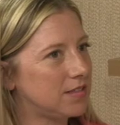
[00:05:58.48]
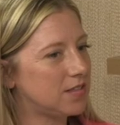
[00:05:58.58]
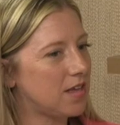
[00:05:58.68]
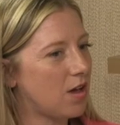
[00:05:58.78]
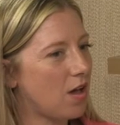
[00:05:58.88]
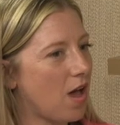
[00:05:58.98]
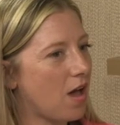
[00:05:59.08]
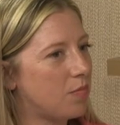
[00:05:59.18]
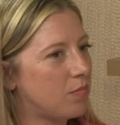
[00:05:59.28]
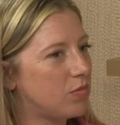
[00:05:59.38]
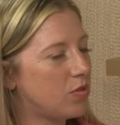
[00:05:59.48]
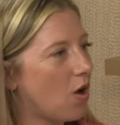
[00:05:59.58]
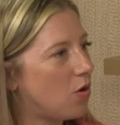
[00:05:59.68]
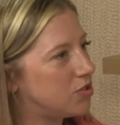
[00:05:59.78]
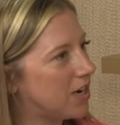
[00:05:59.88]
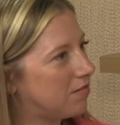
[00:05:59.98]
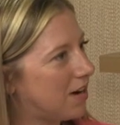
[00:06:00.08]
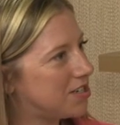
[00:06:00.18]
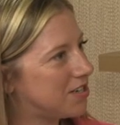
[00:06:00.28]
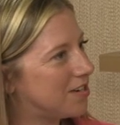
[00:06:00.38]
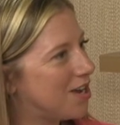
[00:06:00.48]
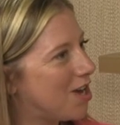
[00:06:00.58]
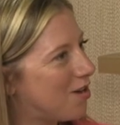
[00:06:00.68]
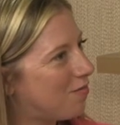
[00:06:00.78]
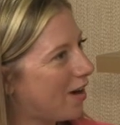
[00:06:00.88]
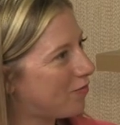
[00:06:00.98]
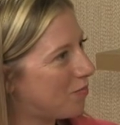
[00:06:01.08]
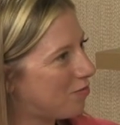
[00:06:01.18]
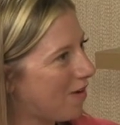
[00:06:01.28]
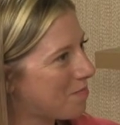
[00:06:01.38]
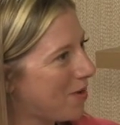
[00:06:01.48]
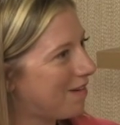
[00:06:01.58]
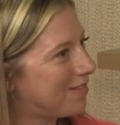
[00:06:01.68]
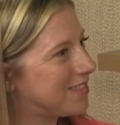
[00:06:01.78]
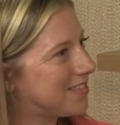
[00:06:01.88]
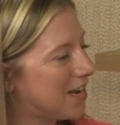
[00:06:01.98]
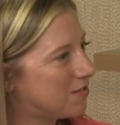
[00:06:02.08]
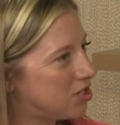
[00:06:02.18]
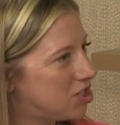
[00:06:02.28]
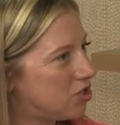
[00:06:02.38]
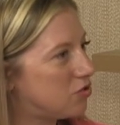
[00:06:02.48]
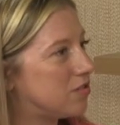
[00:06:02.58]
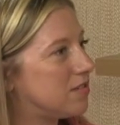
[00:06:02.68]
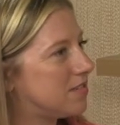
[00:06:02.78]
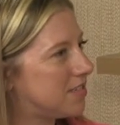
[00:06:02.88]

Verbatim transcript: that um, the whole generation, right from grandparents down to children to